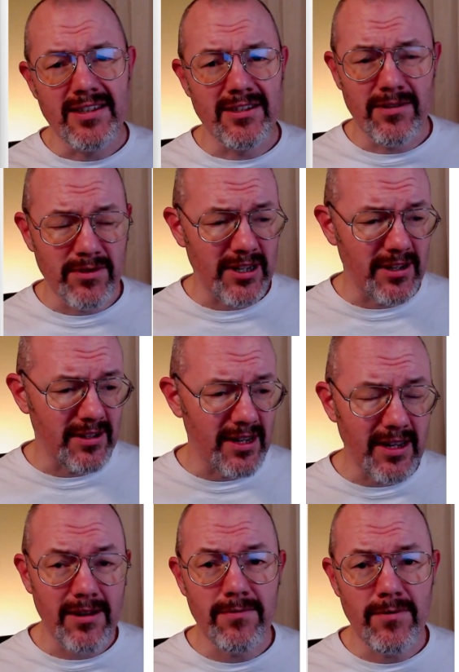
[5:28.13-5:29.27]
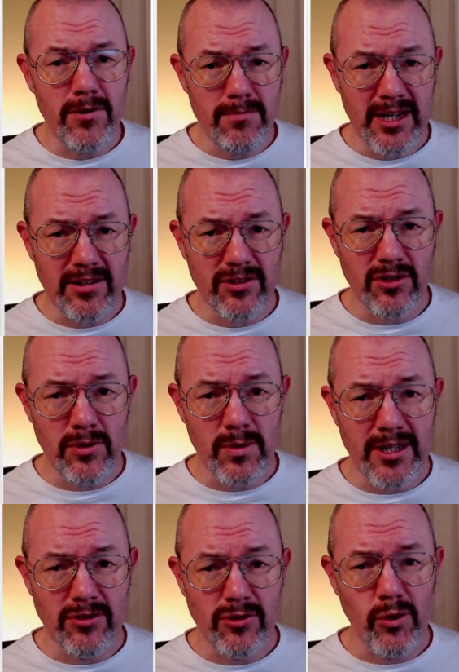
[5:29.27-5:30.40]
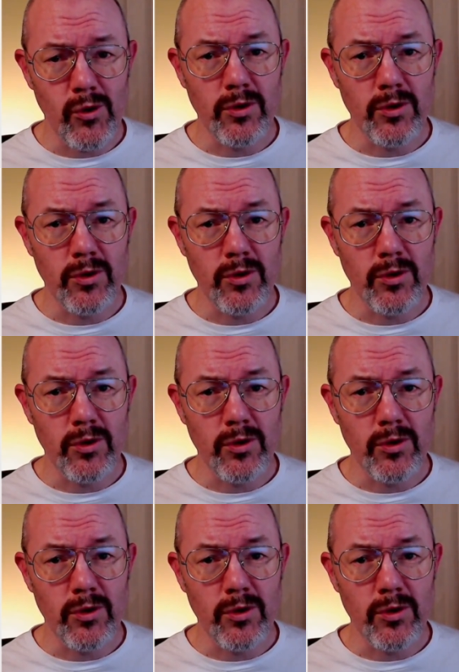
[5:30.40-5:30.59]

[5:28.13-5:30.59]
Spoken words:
is obviously going to take a few minutes to install,